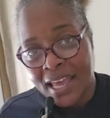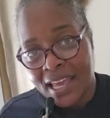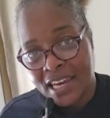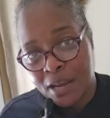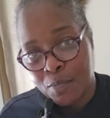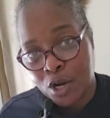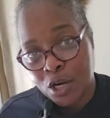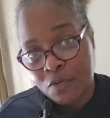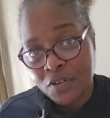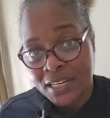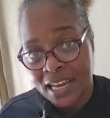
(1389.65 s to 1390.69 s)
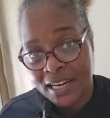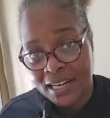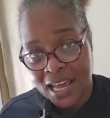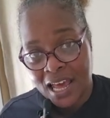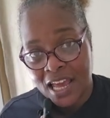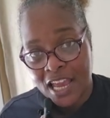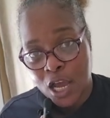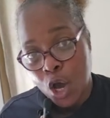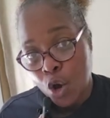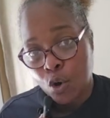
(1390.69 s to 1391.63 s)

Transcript: and they burn them for date night